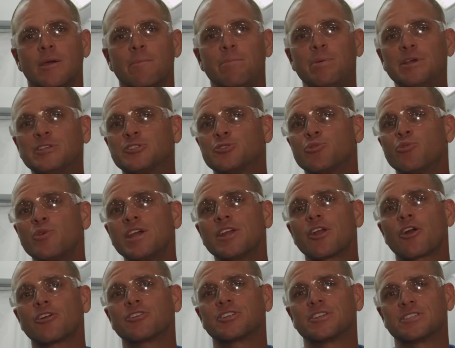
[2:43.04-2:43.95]

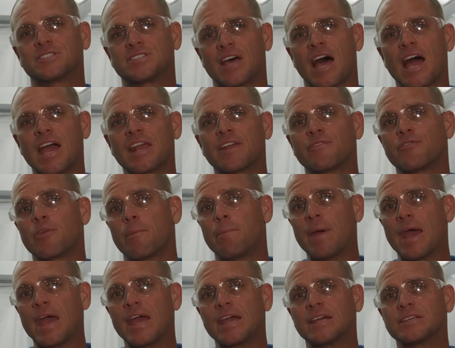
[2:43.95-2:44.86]
Between our design of the
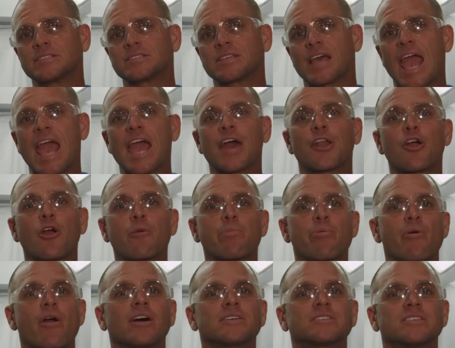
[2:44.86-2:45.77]
bays and our
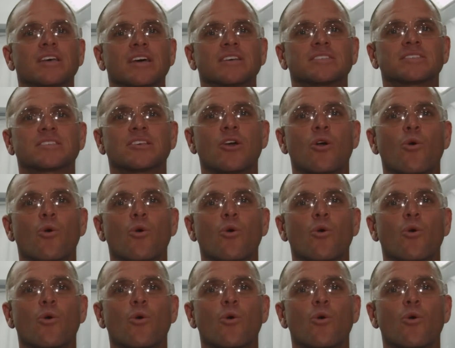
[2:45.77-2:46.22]
process,